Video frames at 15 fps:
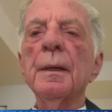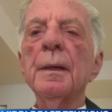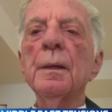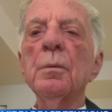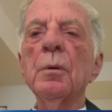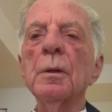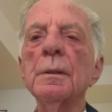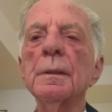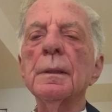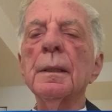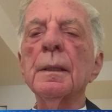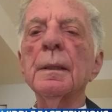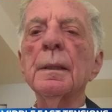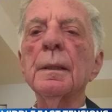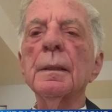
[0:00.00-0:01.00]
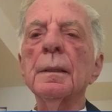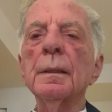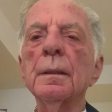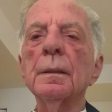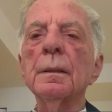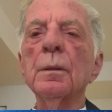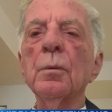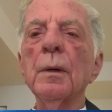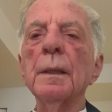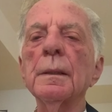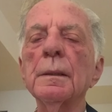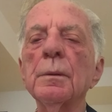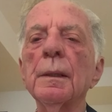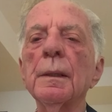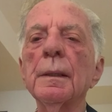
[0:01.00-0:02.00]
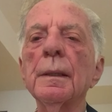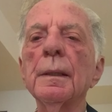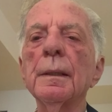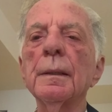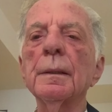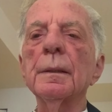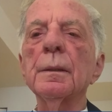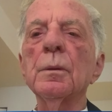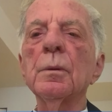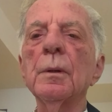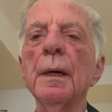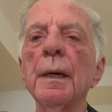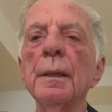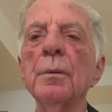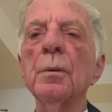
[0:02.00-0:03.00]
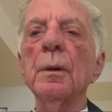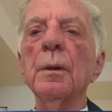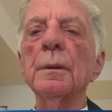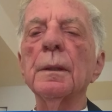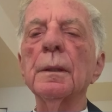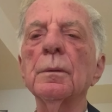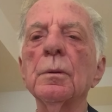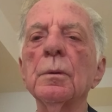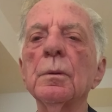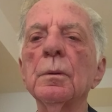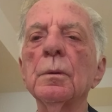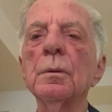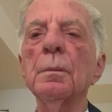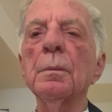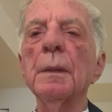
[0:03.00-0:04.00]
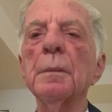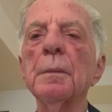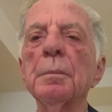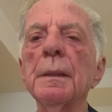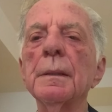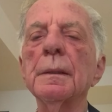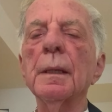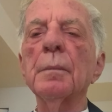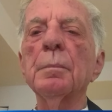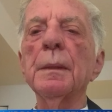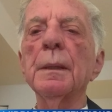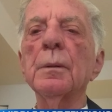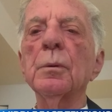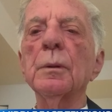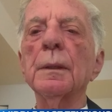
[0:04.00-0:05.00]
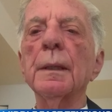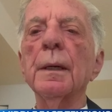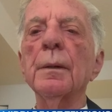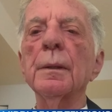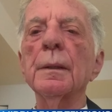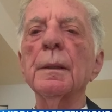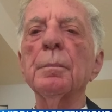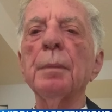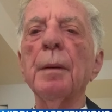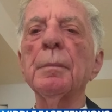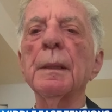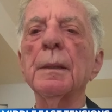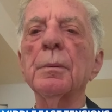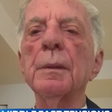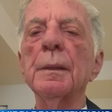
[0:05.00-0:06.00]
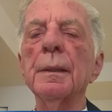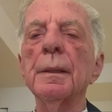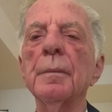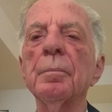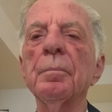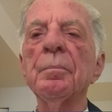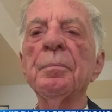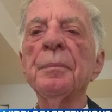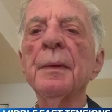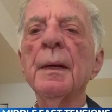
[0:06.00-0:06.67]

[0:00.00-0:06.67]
he was the one Israeli leader who, A, wanted to make peace, and B, could carry the public with him.